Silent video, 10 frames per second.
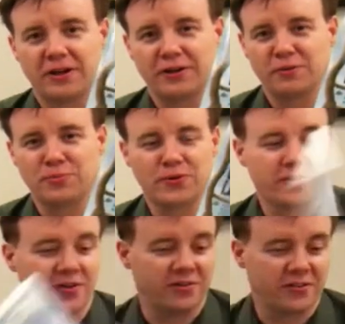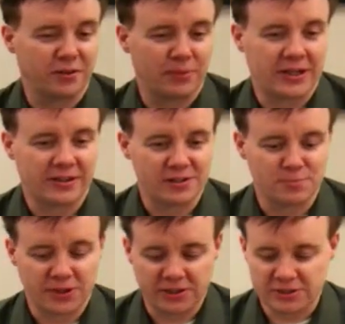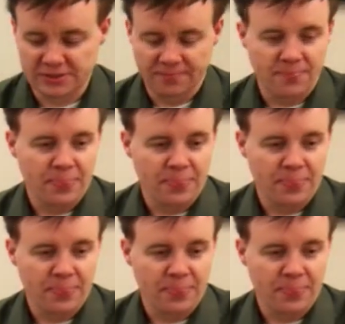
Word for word: in Borders and you bought these books.